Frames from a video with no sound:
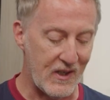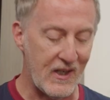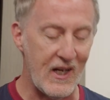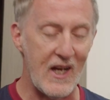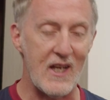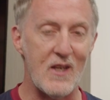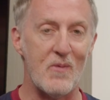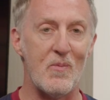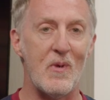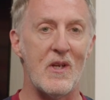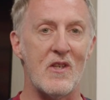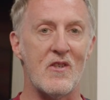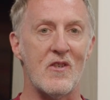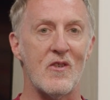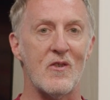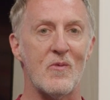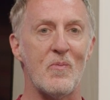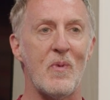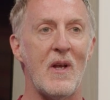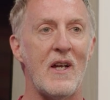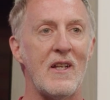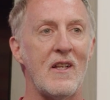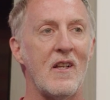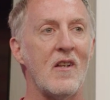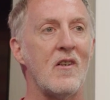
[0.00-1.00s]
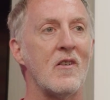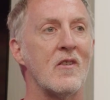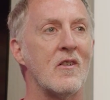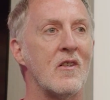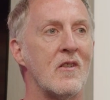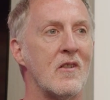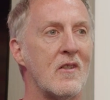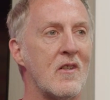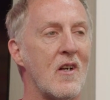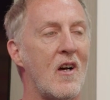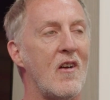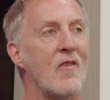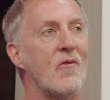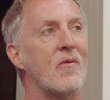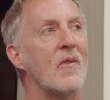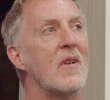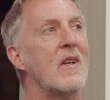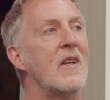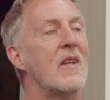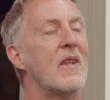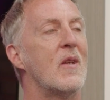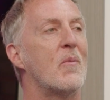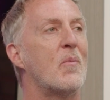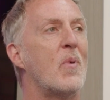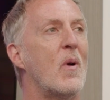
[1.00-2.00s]
Keith Mitchell's played a lot of good golf.
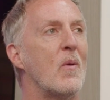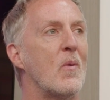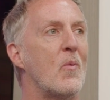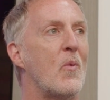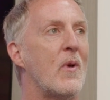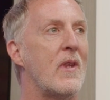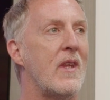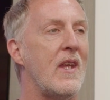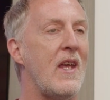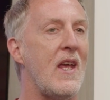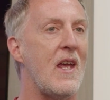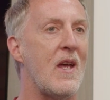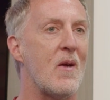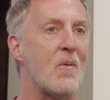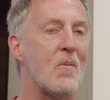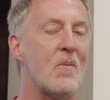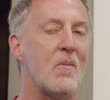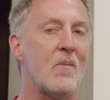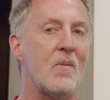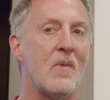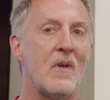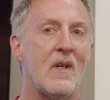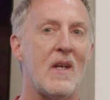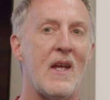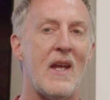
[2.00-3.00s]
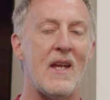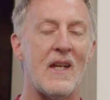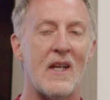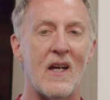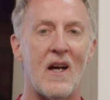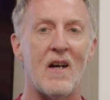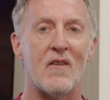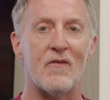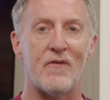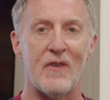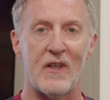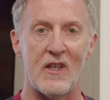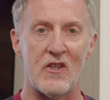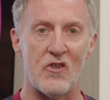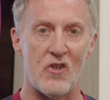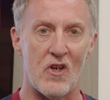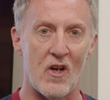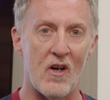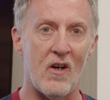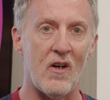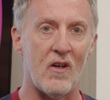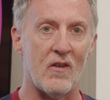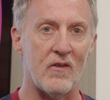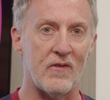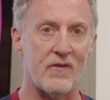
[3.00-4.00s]
The problem with him, he can't finish it
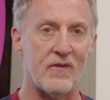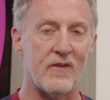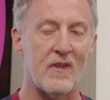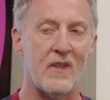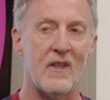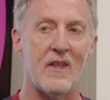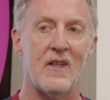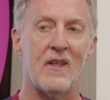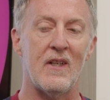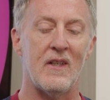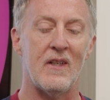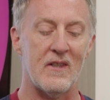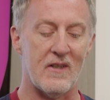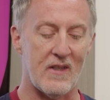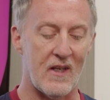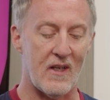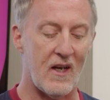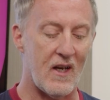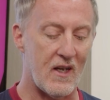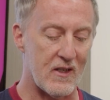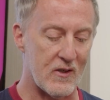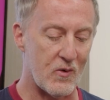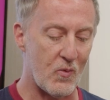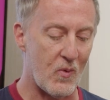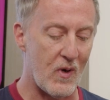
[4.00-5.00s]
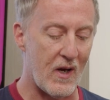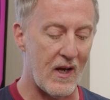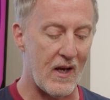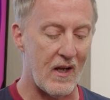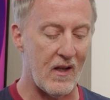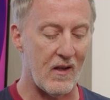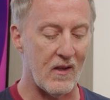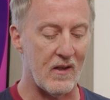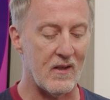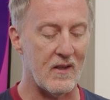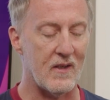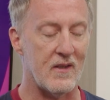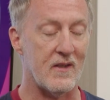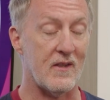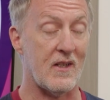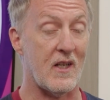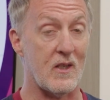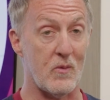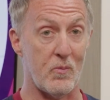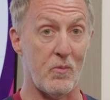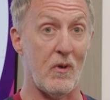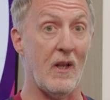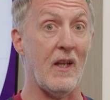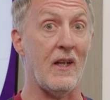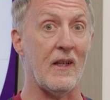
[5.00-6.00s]
off. Starts
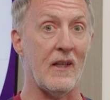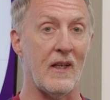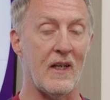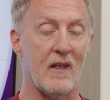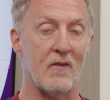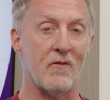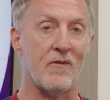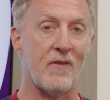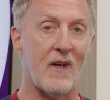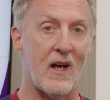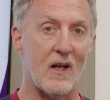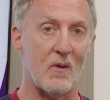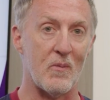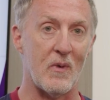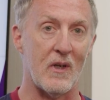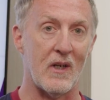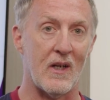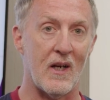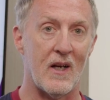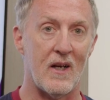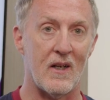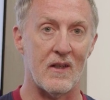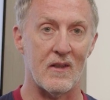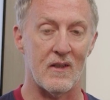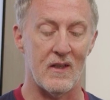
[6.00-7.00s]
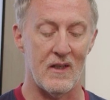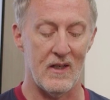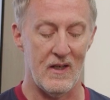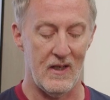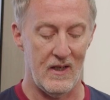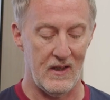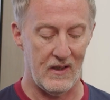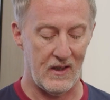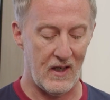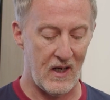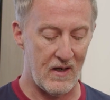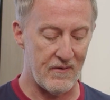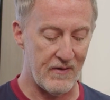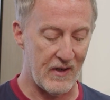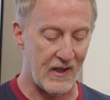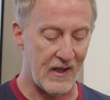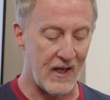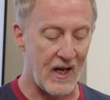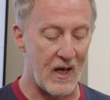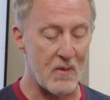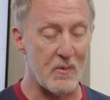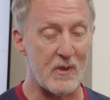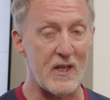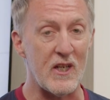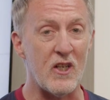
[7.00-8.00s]
brilliantly, in fact, but can't go over the
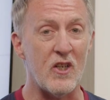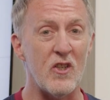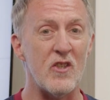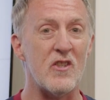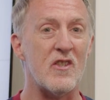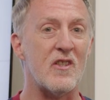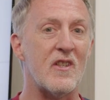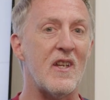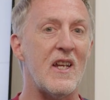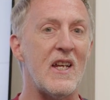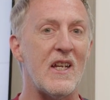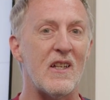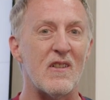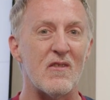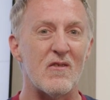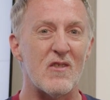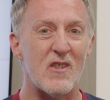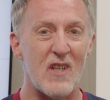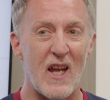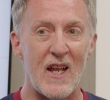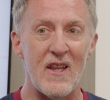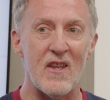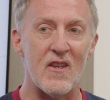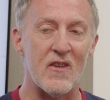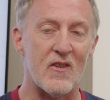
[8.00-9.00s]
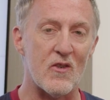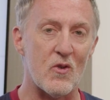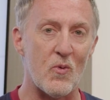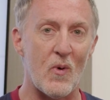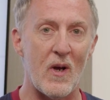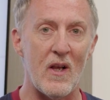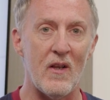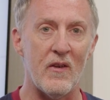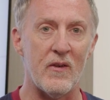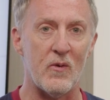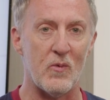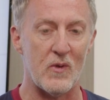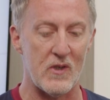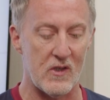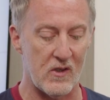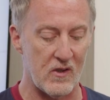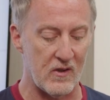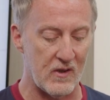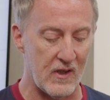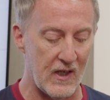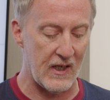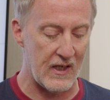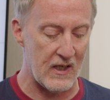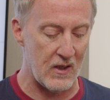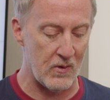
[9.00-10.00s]
line. But he could sneak 10th, 12th, which
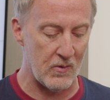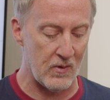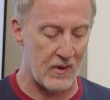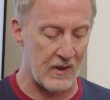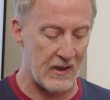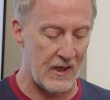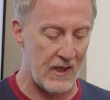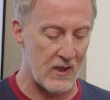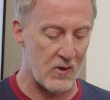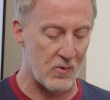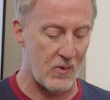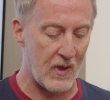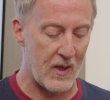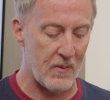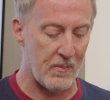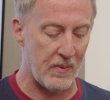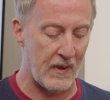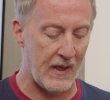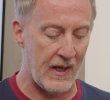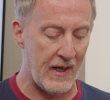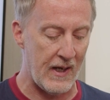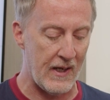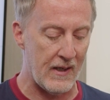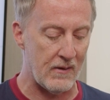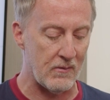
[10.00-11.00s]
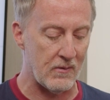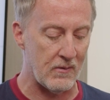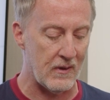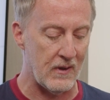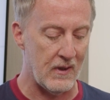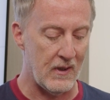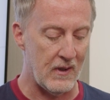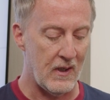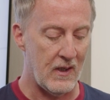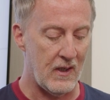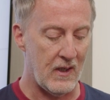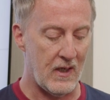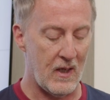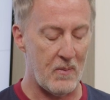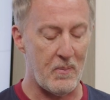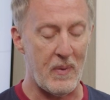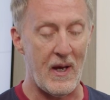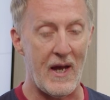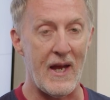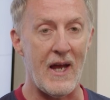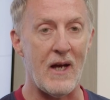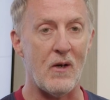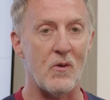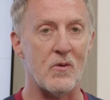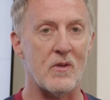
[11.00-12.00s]
could you an each-way payout.
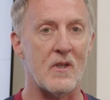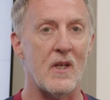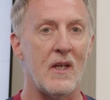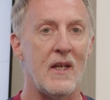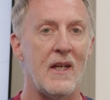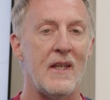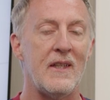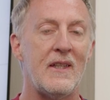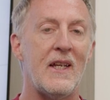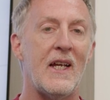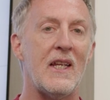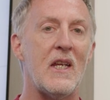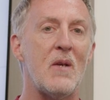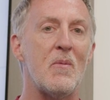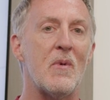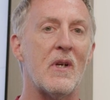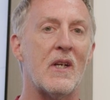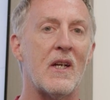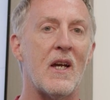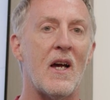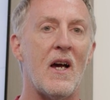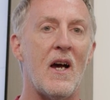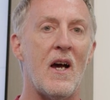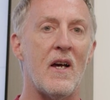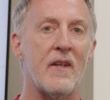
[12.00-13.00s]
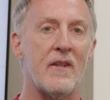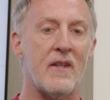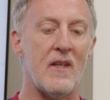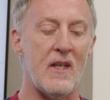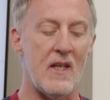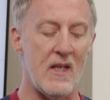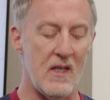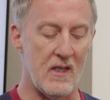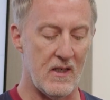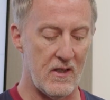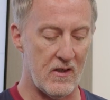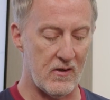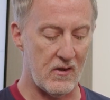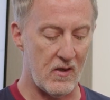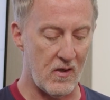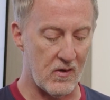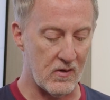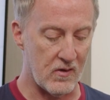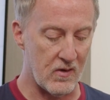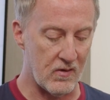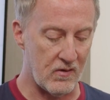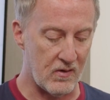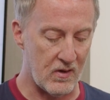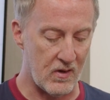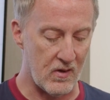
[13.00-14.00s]
Denny McCarthy has got
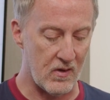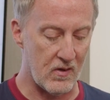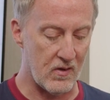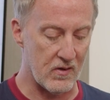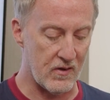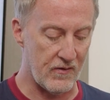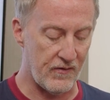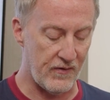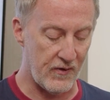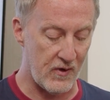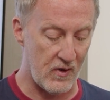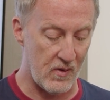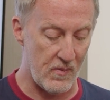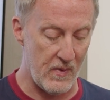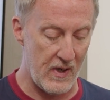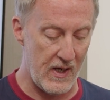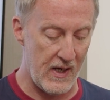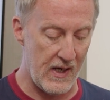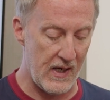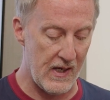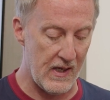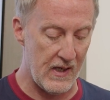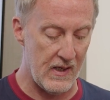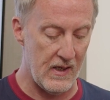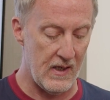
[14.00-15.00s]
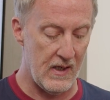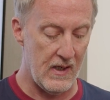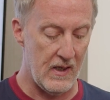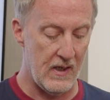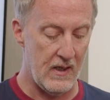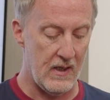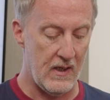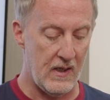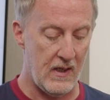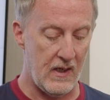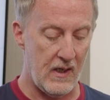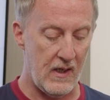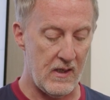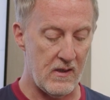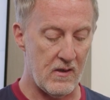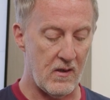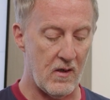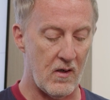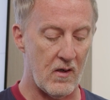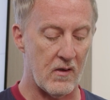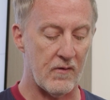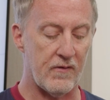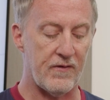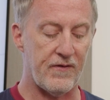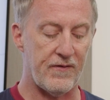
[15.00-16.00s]
good course form here. He's
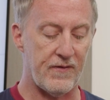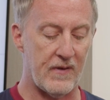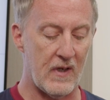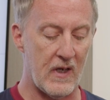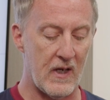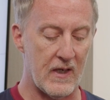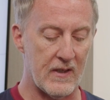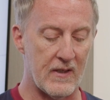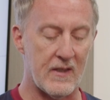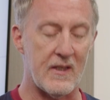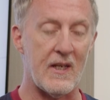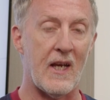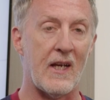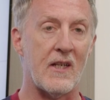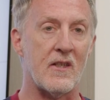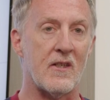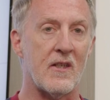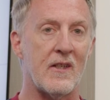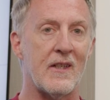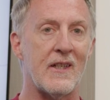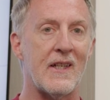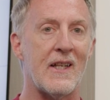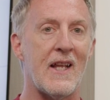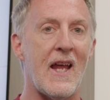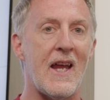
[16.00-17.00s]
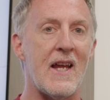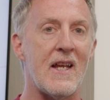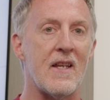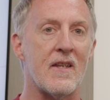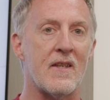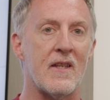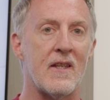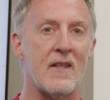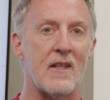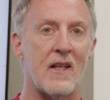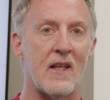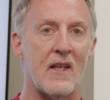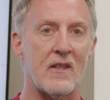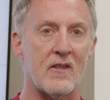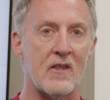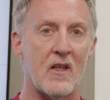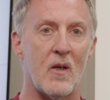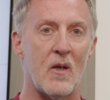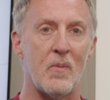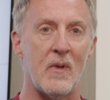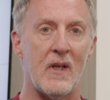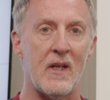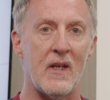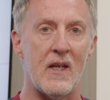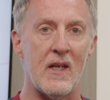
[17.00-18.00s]
got a 6th and an 8th in the last
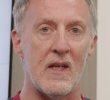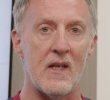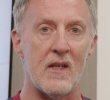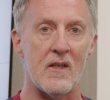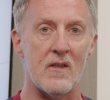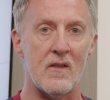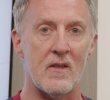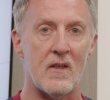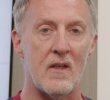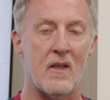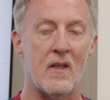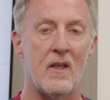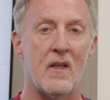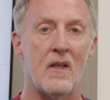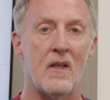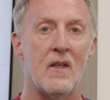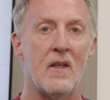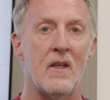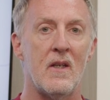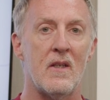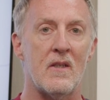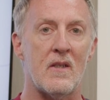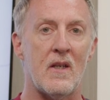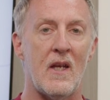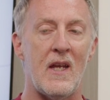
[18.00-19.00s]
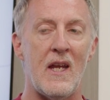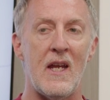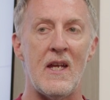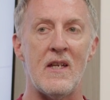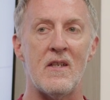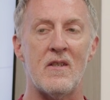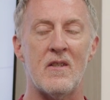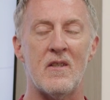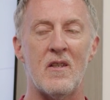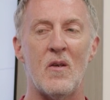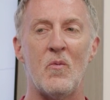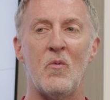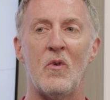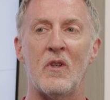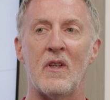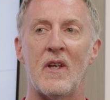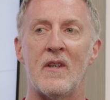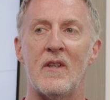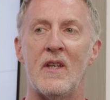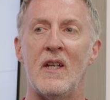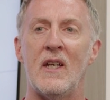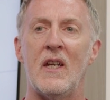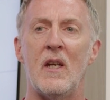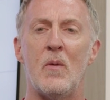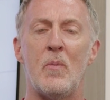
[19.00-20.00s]
couple of years. So he's someone I
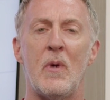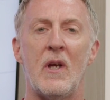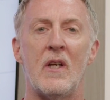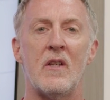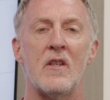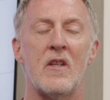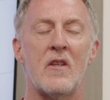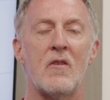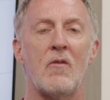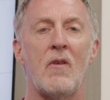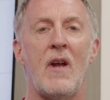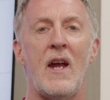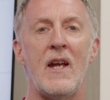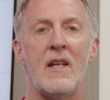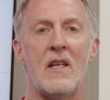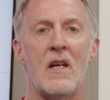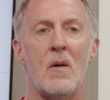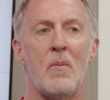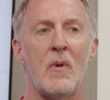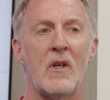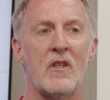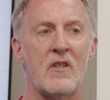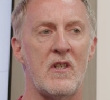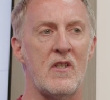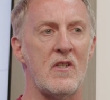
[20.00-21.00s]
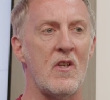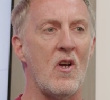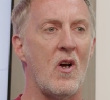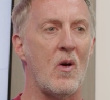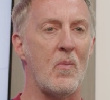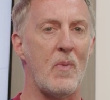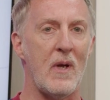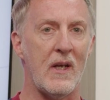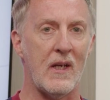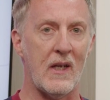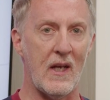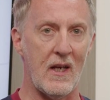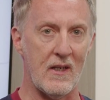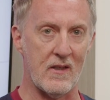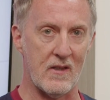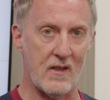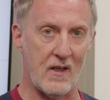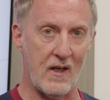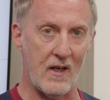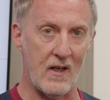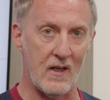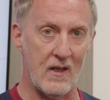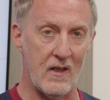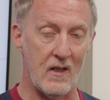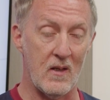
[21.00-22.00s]
think he'll be under the radar, because he's not a big
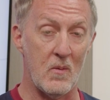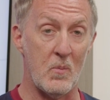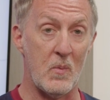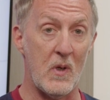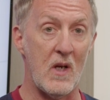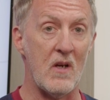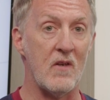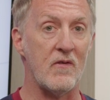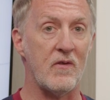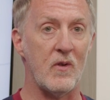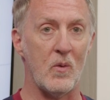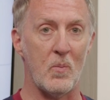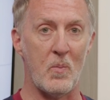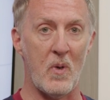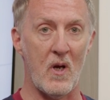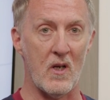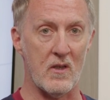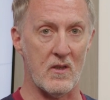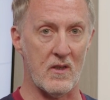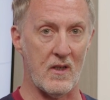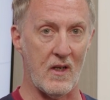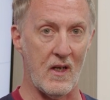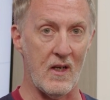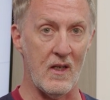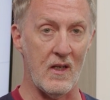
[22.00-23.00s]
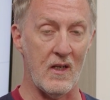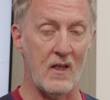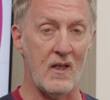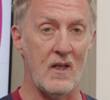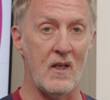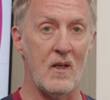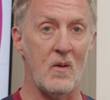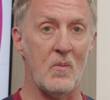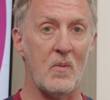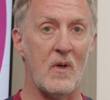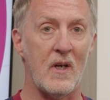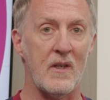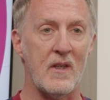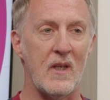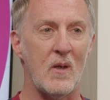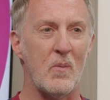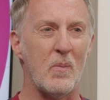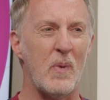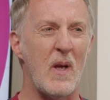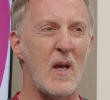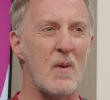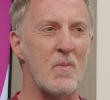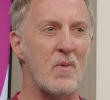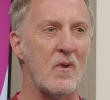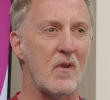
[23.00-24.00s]
hitter, beautiful putter, but I think
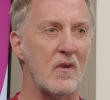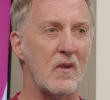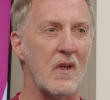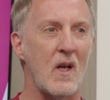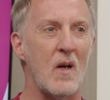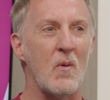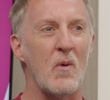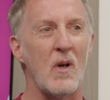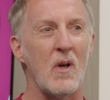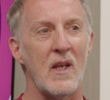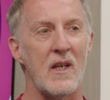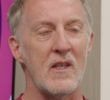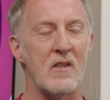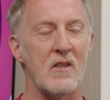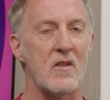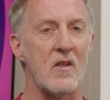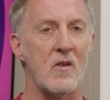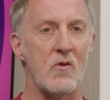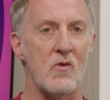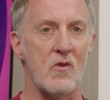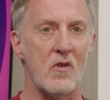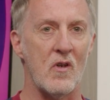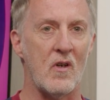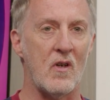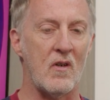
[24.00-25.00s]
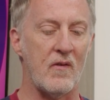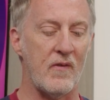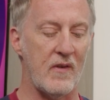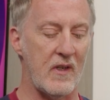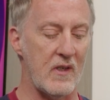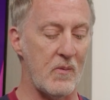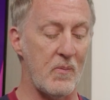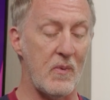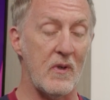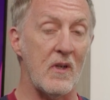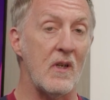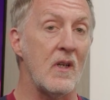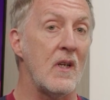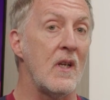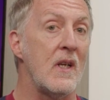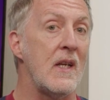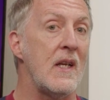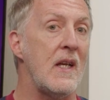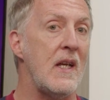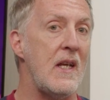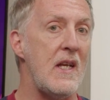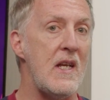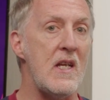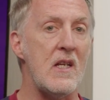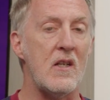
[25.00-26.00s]
people will go, well, he's too short for this. But
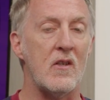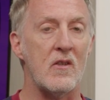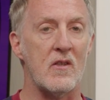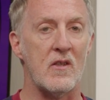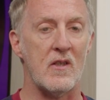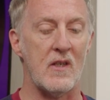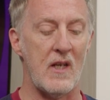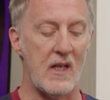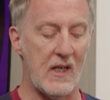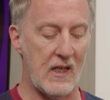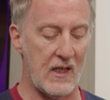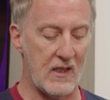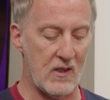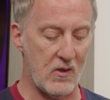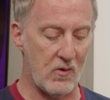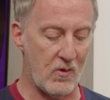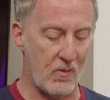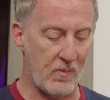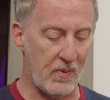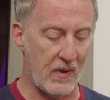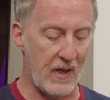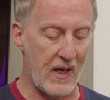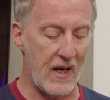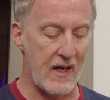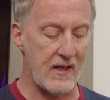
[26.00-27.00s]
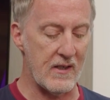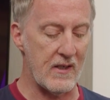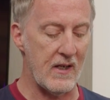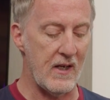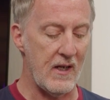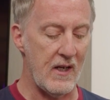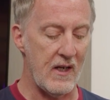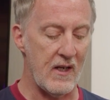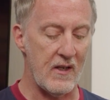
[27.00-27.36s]
he could sneak into a place.